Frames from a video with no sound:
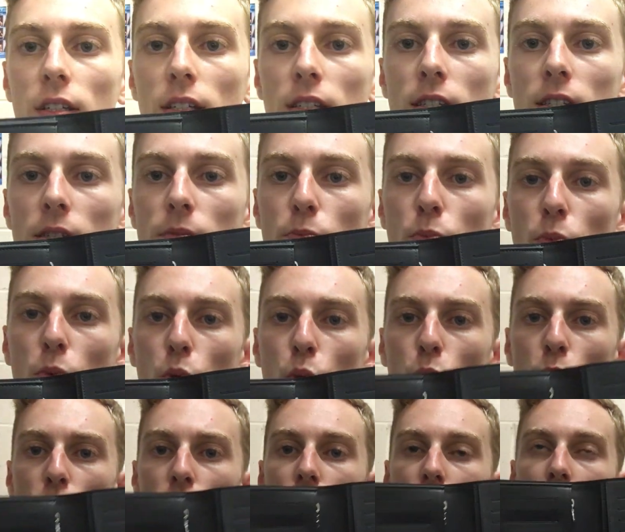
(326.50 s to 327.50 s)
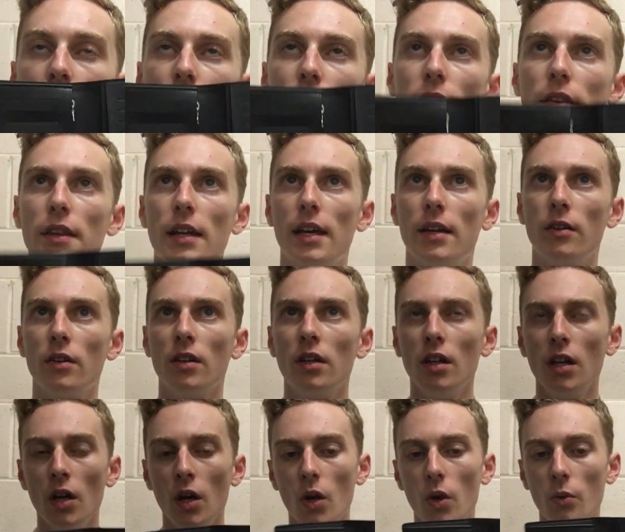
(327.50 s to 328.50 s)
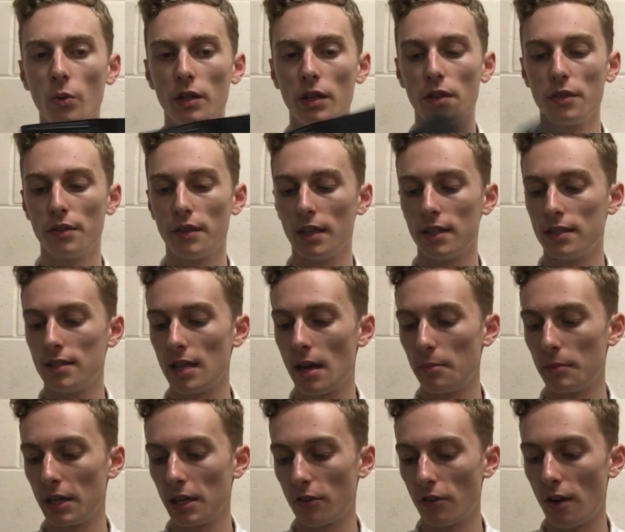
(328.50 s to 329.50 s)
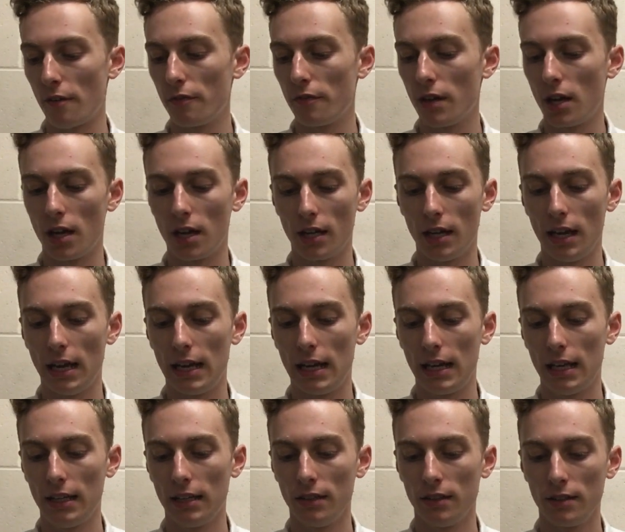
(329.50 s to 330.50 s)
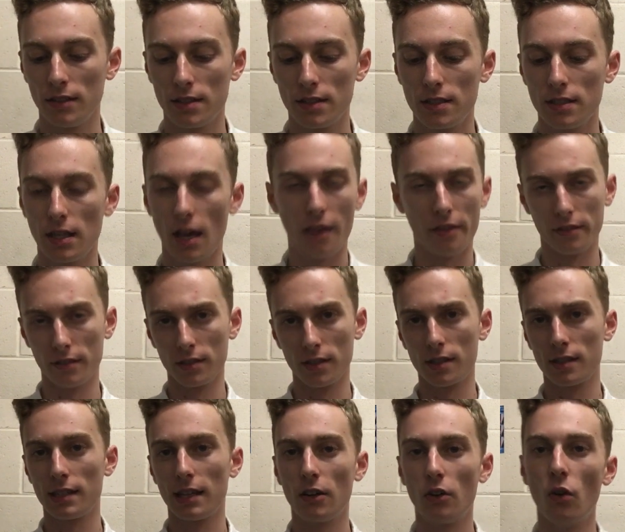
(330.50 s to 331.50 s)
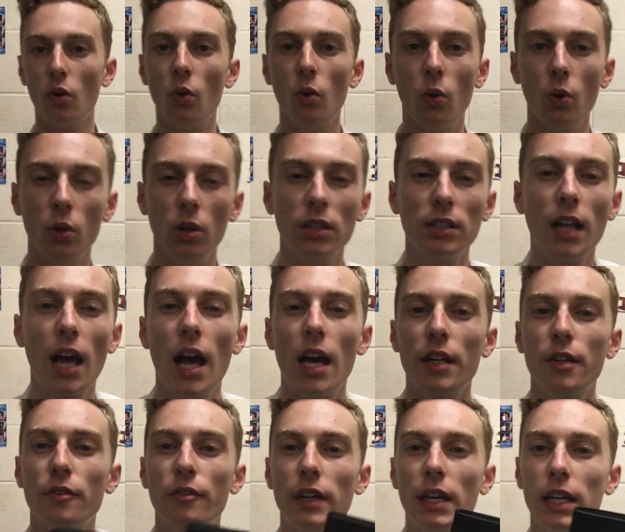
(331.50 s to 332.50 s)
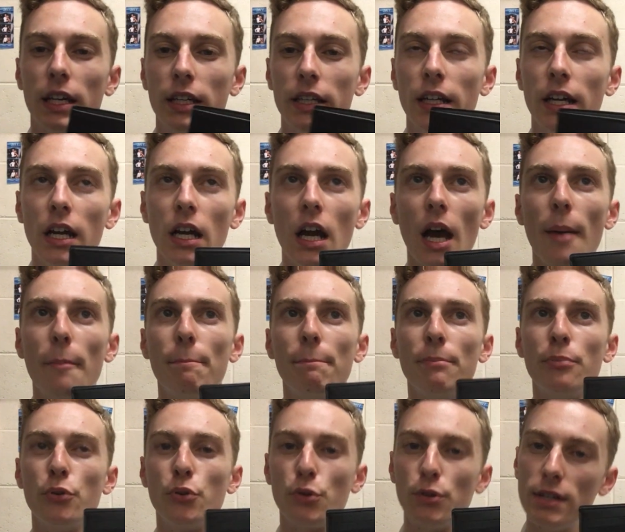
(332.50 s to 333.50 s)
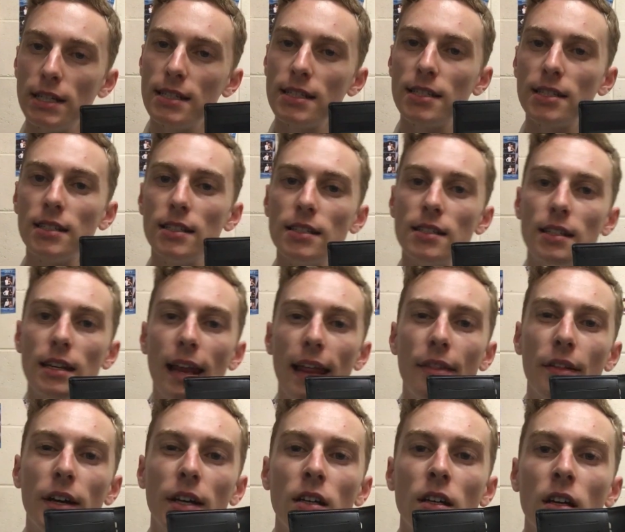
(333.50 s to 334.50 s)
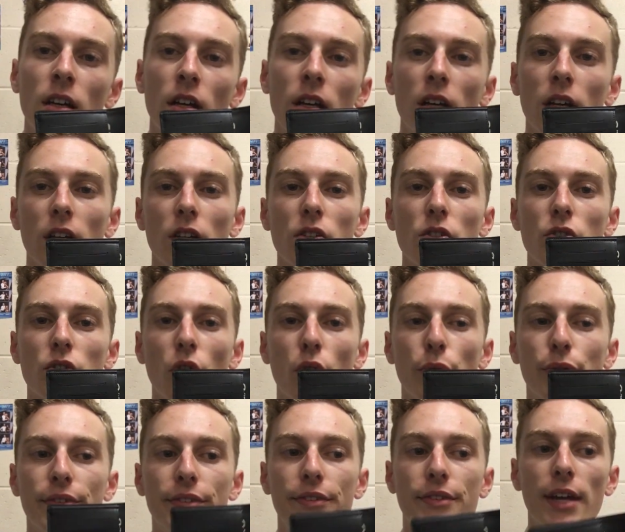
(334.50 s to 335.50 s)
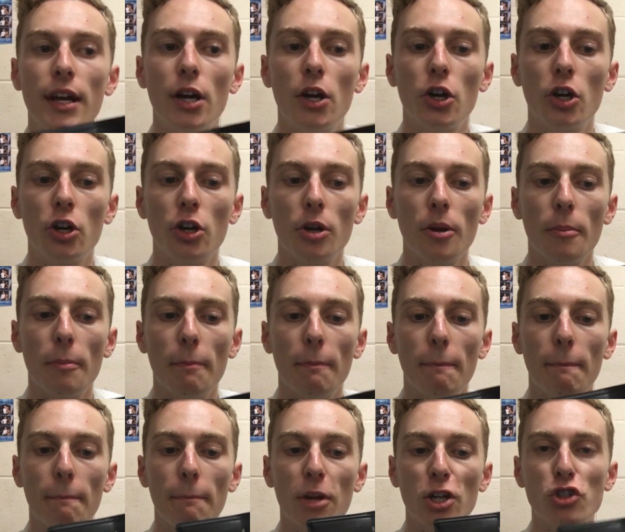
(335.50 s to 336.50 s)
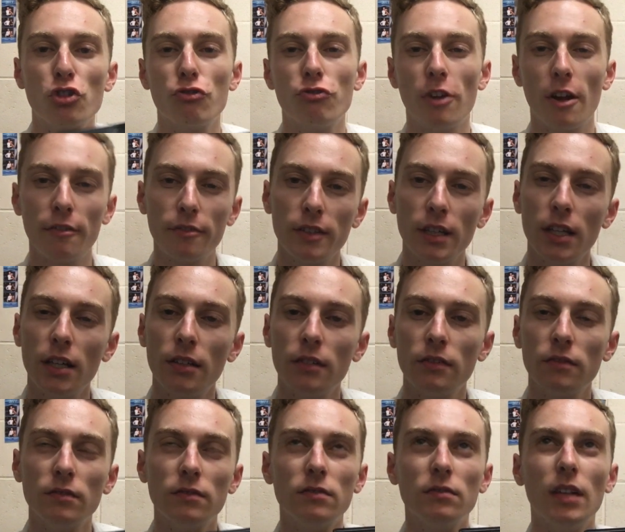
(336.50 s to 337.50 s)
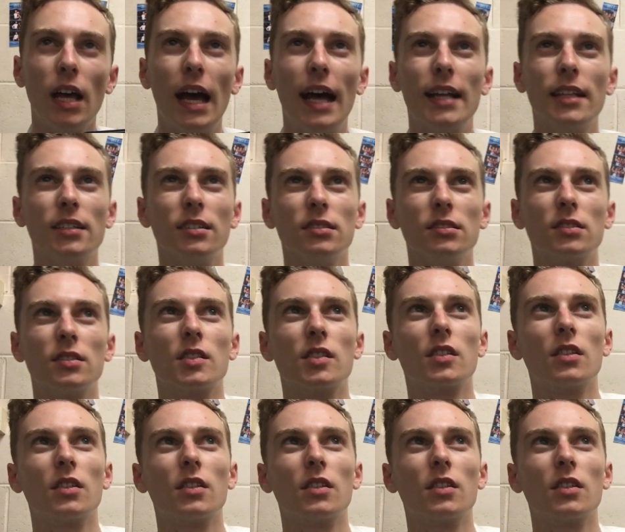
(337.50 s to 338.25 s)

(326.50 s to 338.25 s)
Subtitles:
is smooth rather than with the Damier graphite and the others. They're all kind of a printed leather, so they're much rougher and